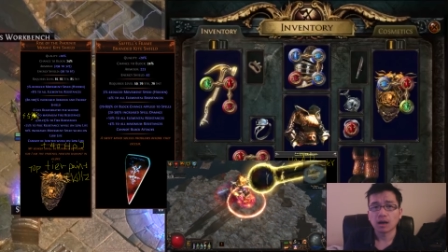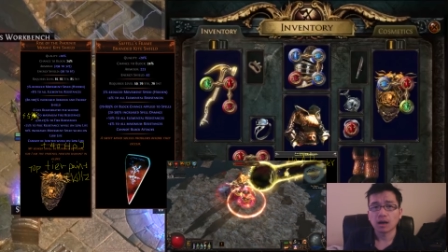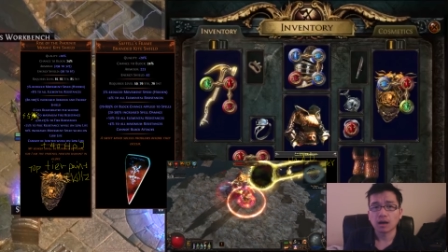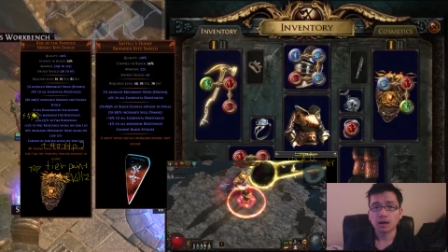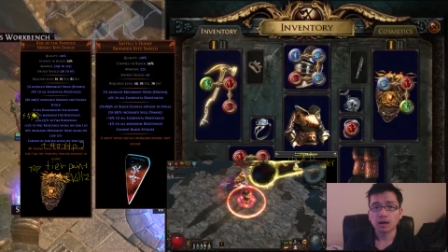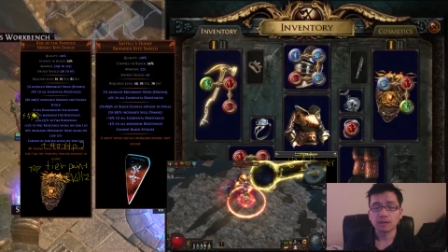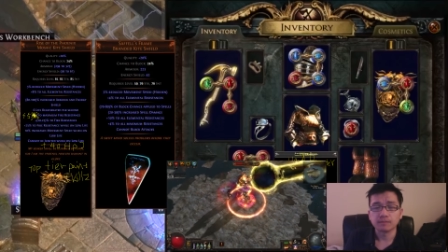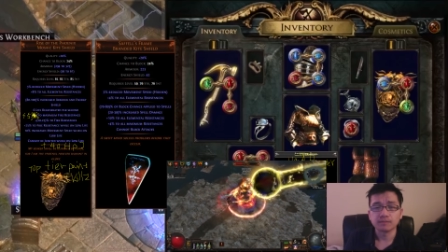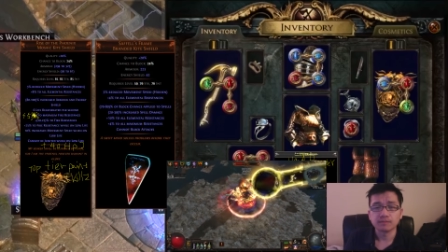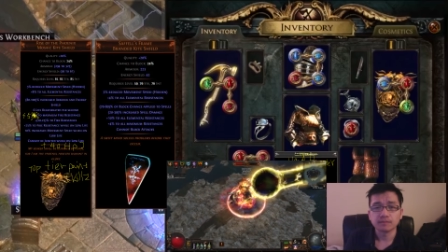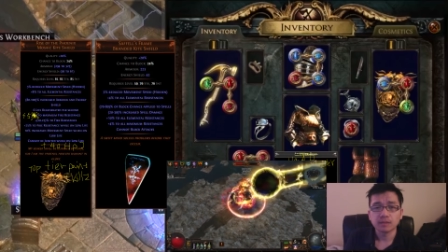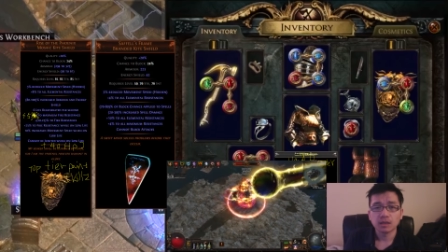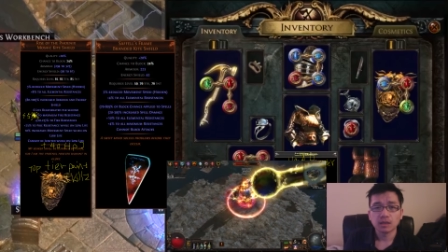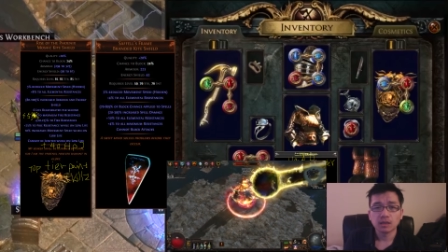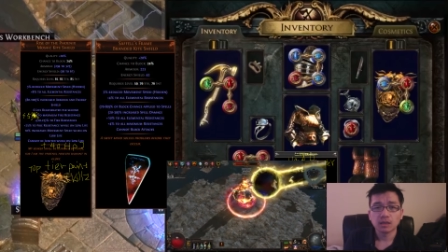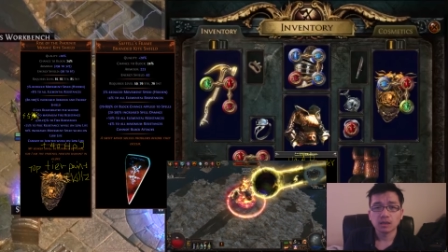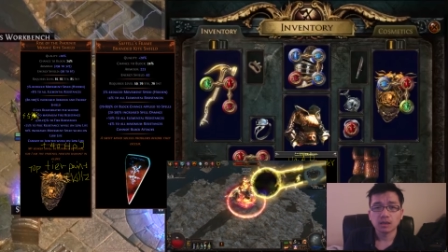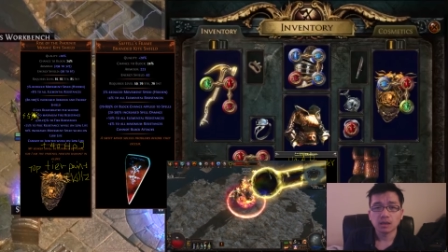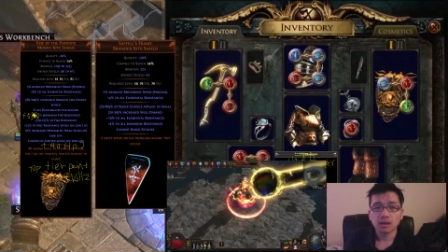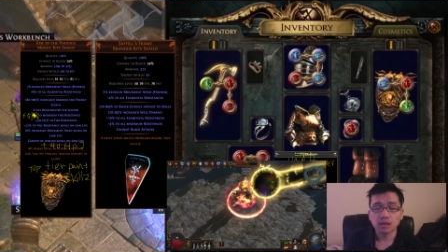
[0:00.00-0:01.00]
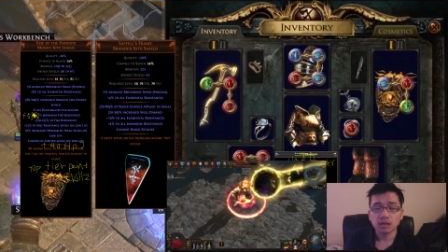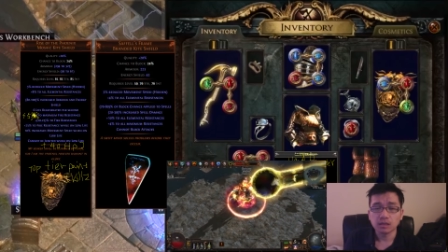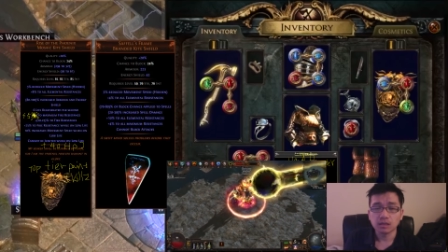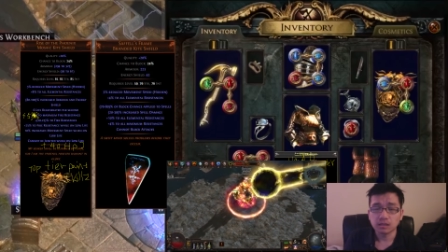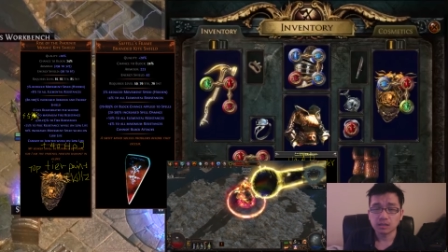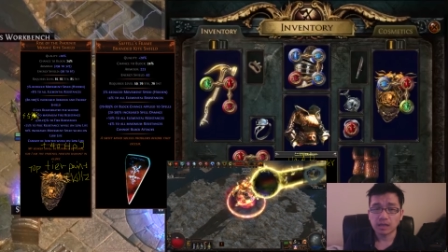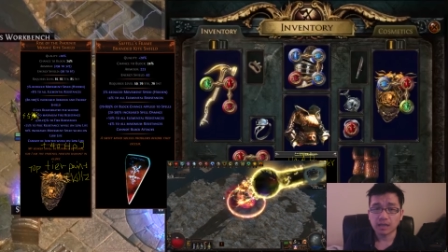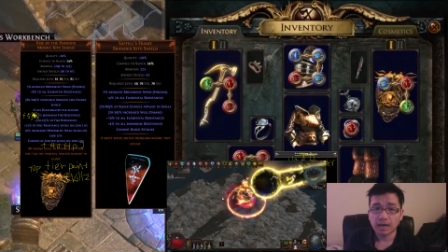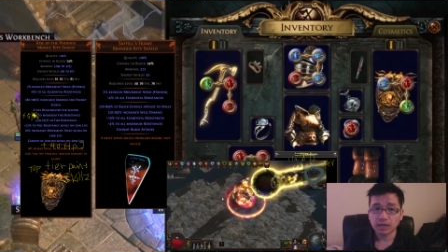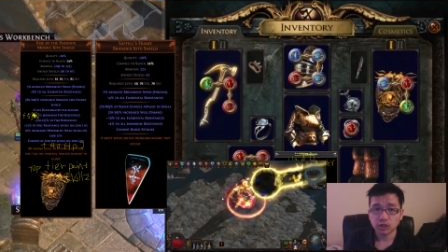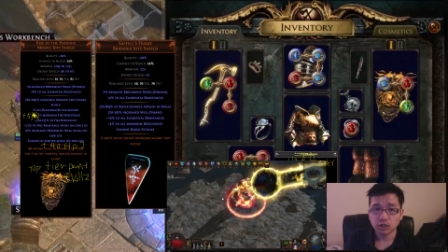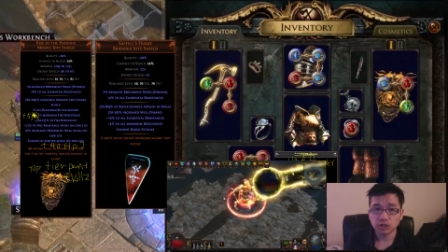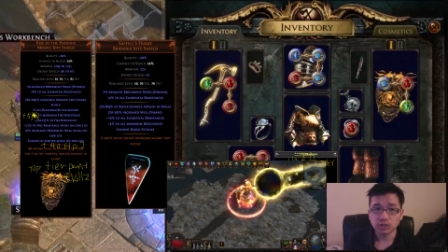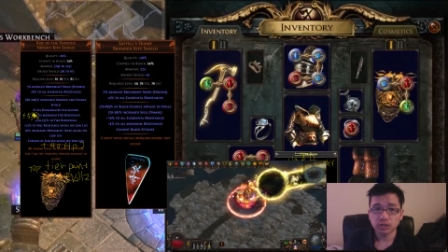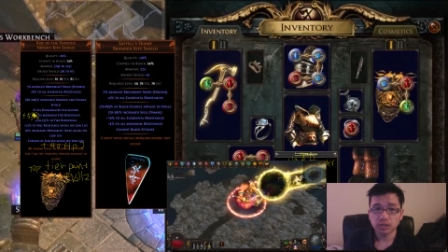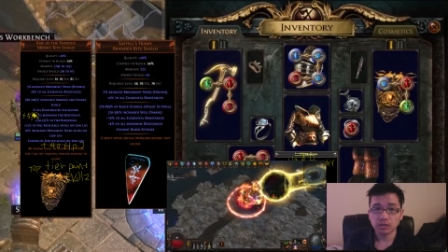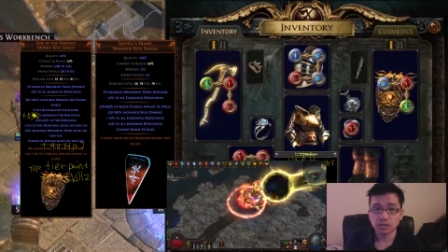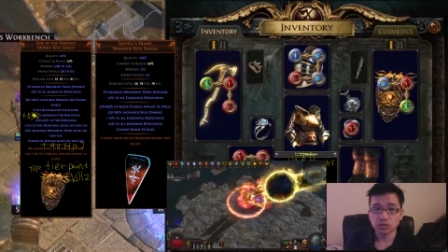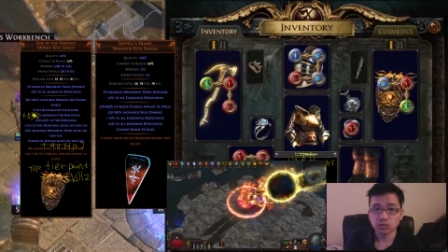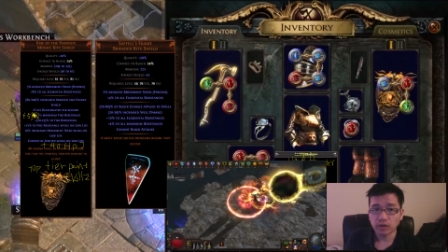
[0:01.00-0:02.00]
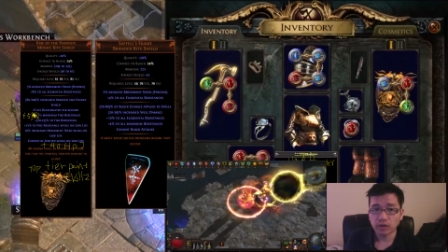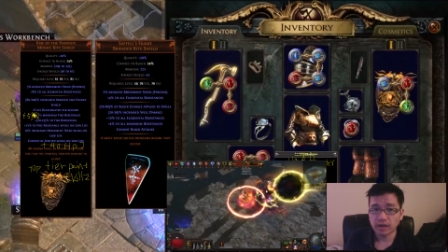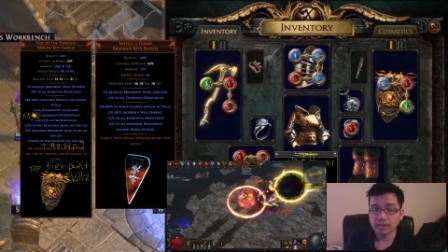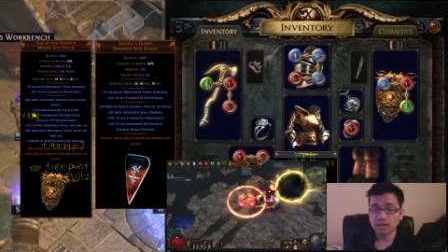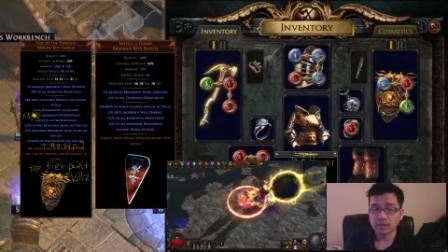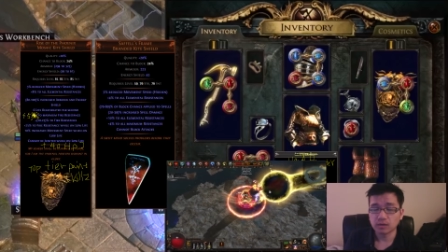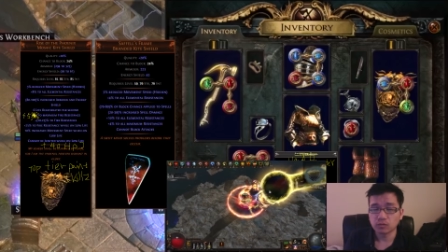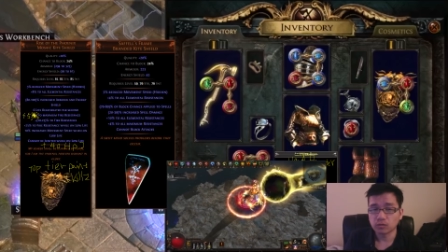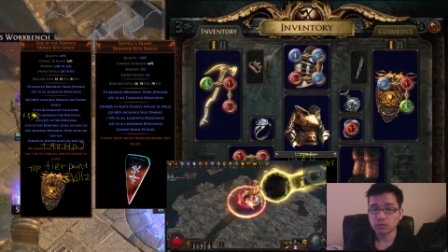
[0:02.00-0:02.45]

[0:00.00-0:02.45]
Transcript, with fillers: um, he actually ran